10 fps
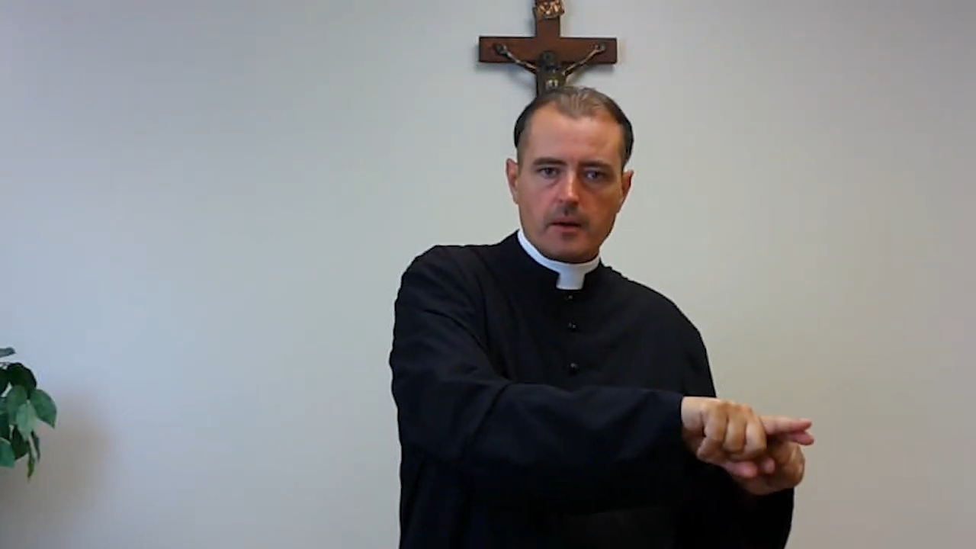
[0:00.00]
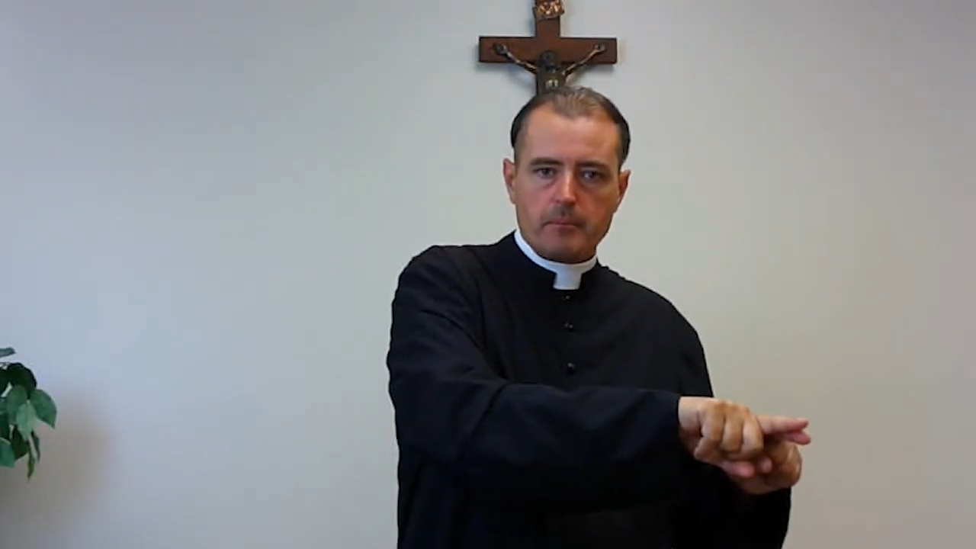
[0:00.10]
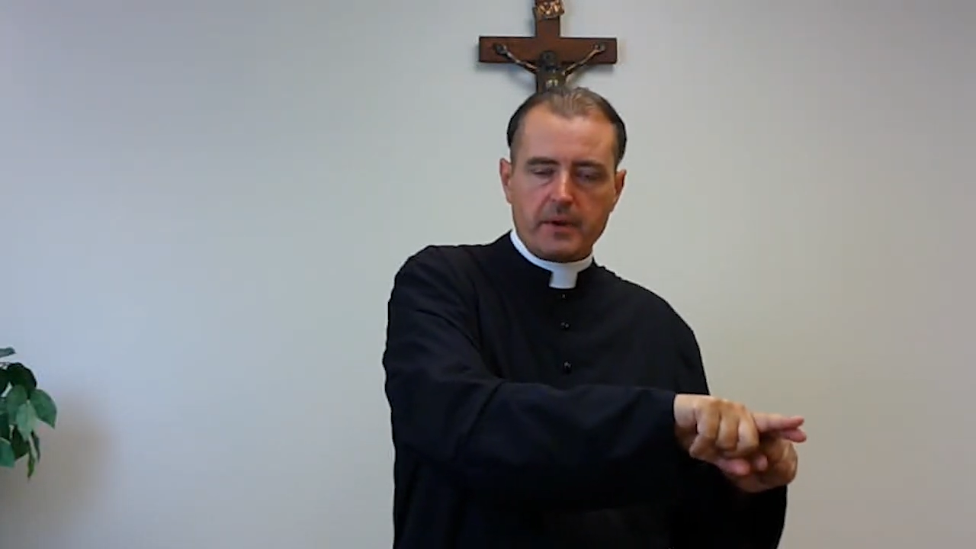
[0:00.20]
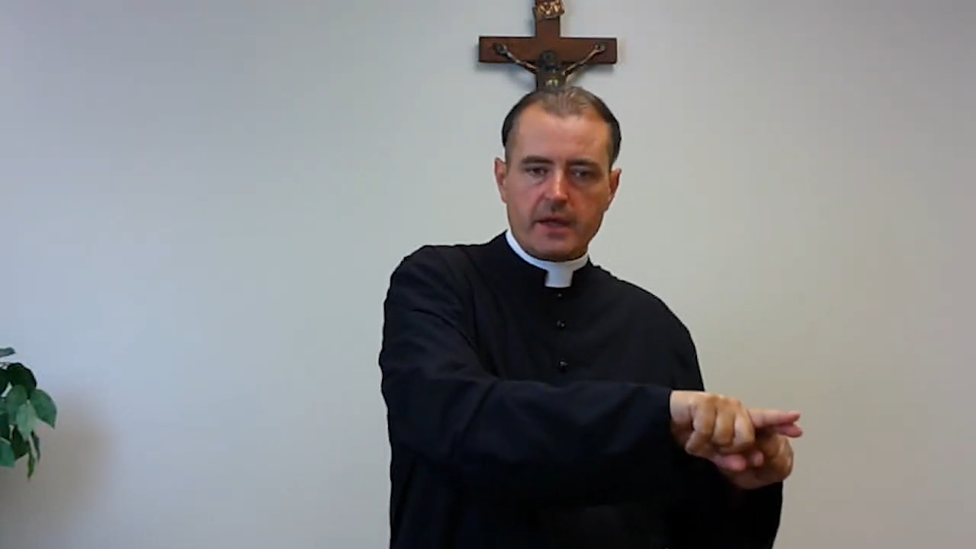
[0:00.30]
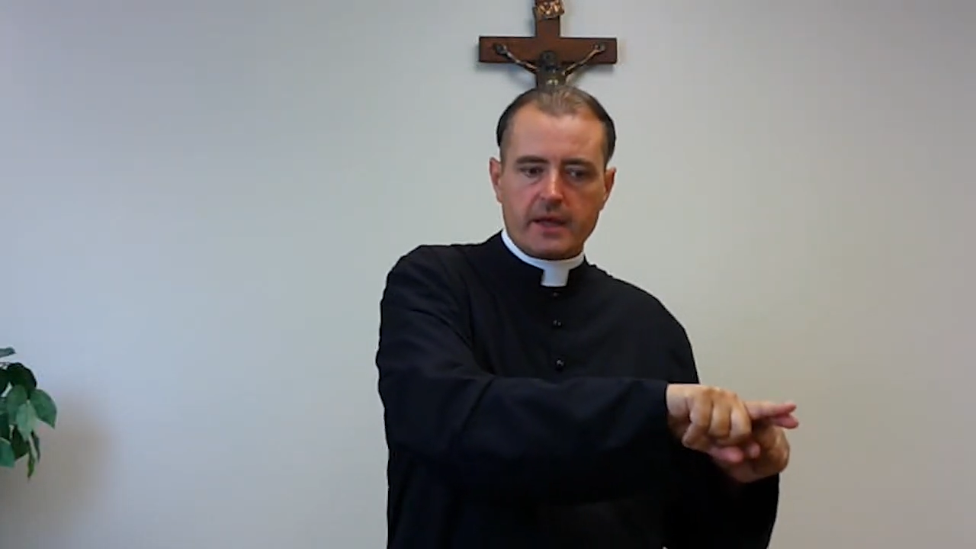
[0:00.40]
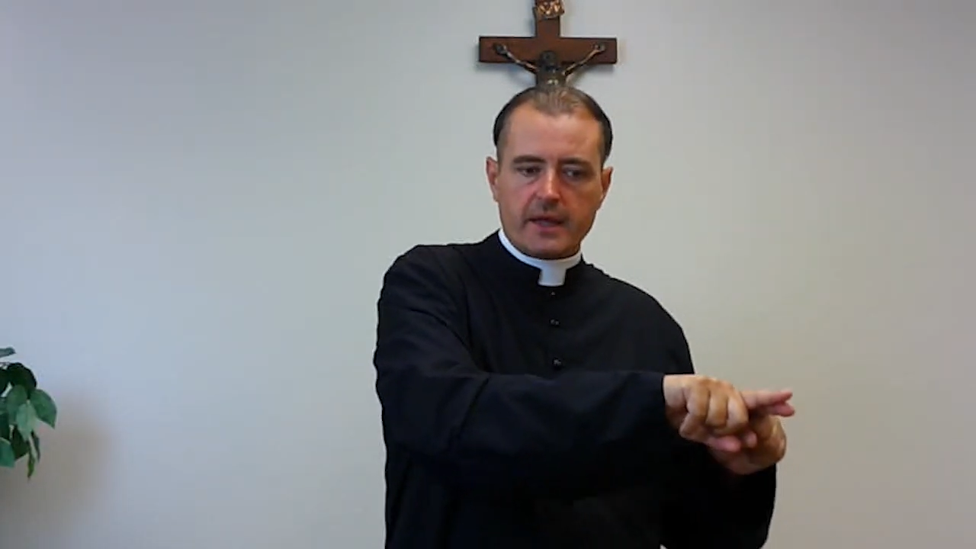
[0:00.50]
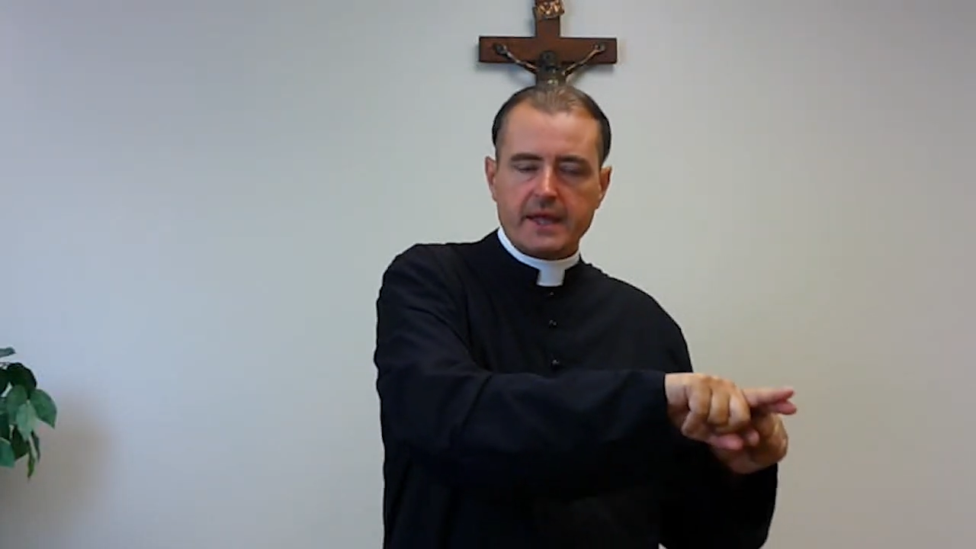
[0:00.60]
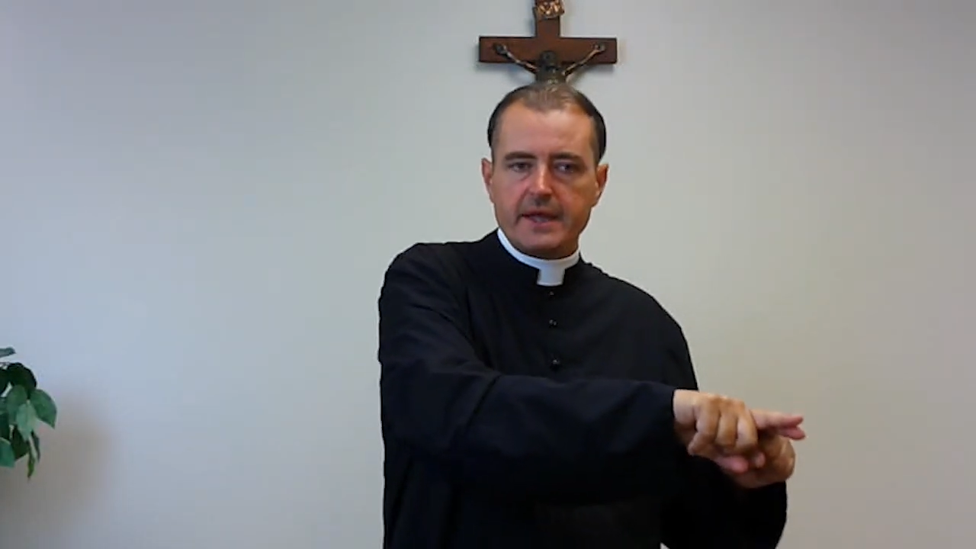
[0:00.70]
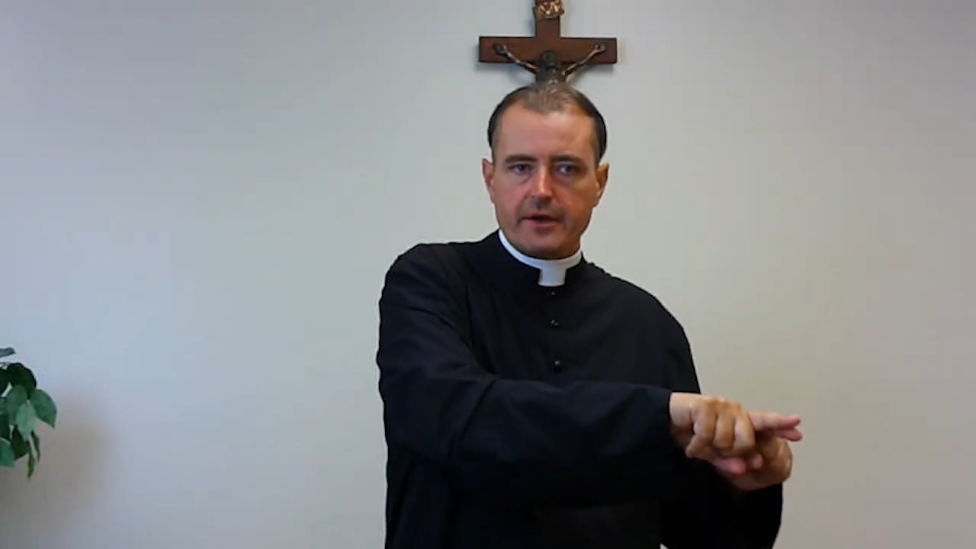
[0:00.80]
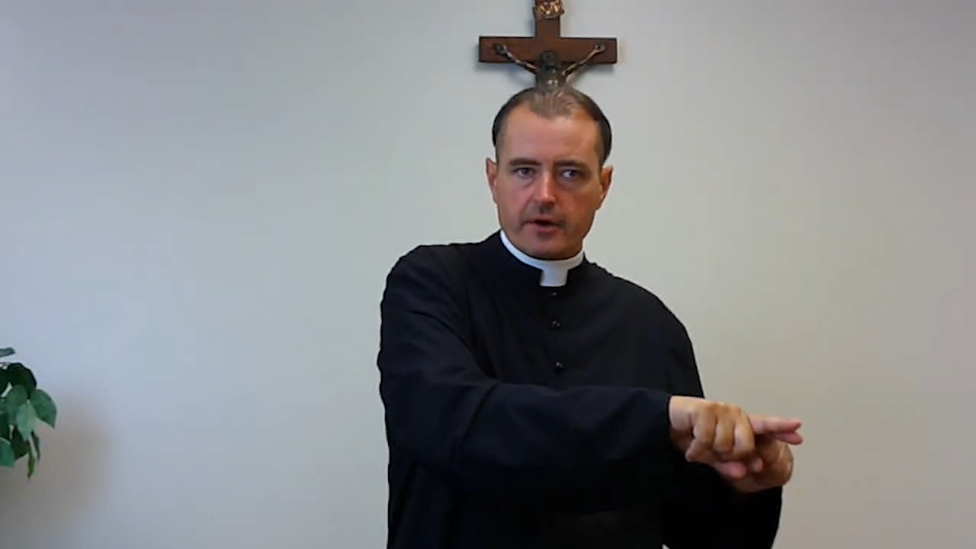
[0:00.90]
being
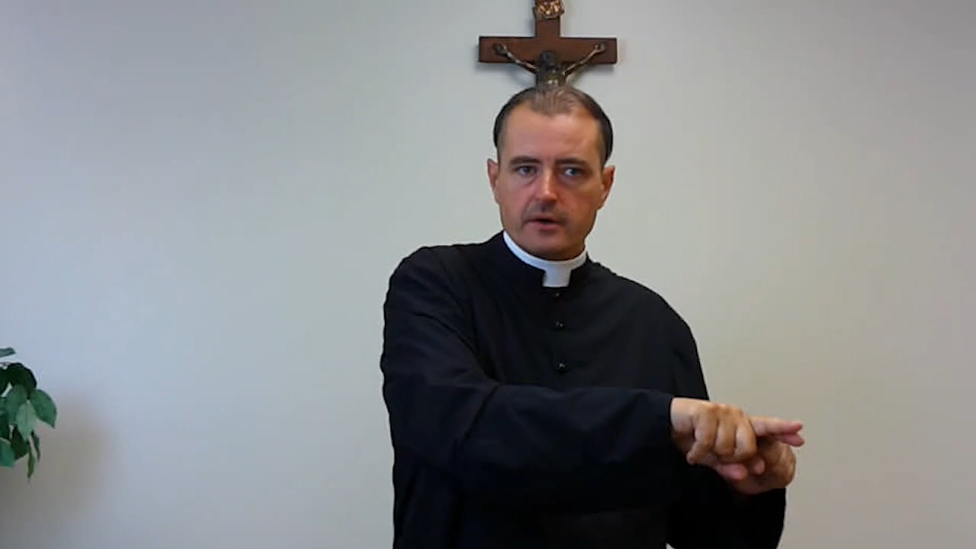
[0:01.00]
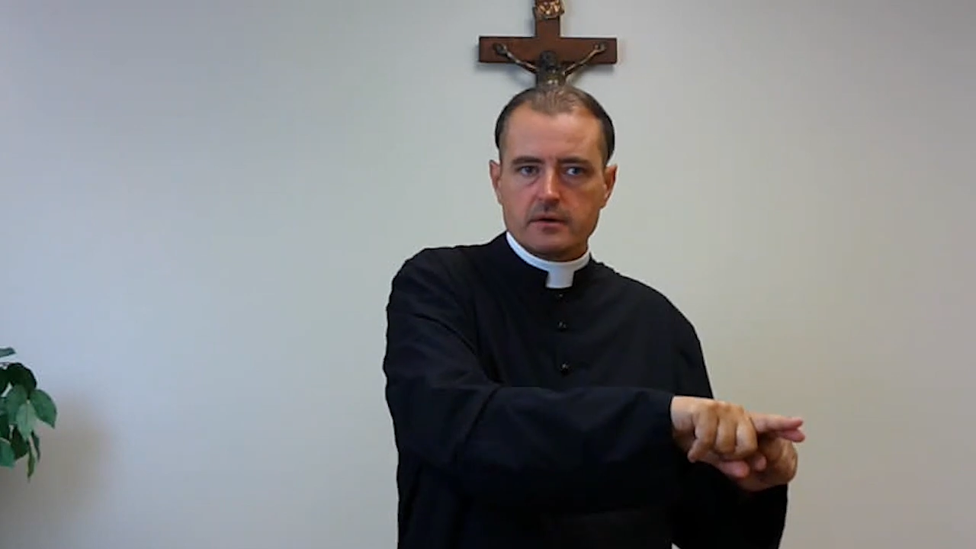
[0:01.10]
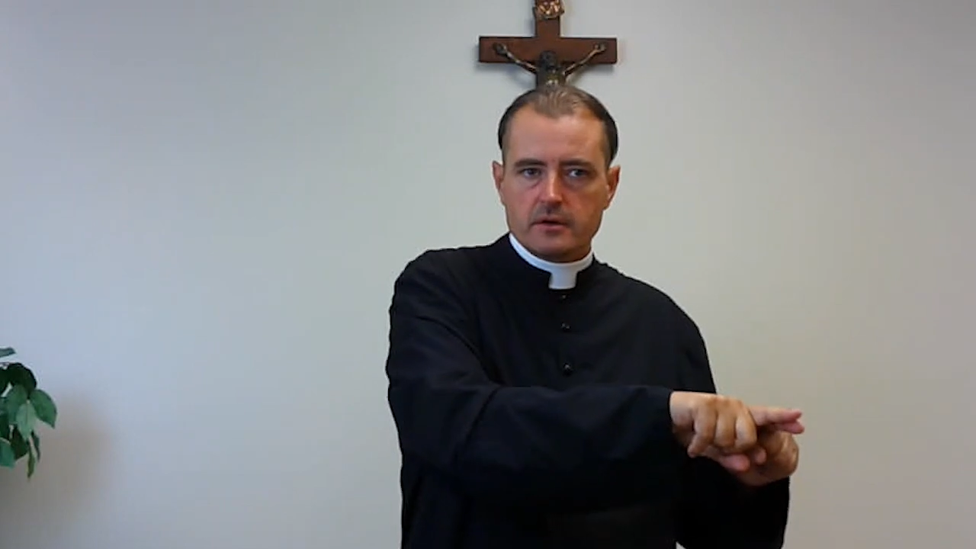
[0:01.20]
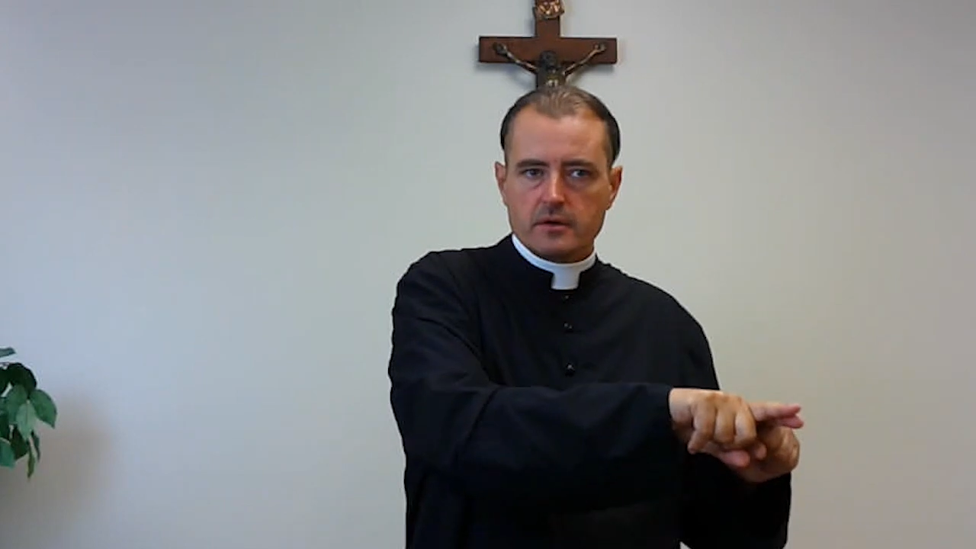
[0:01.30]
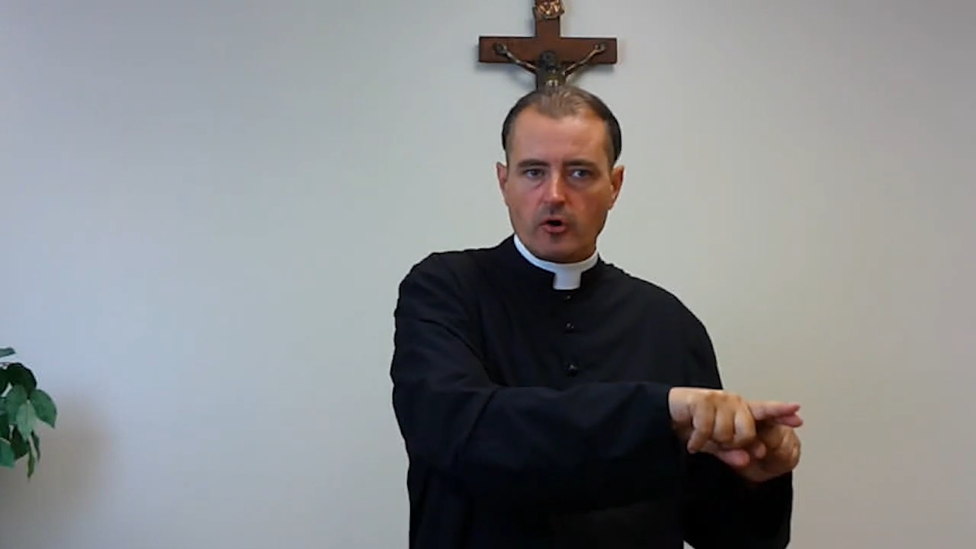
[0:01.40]
here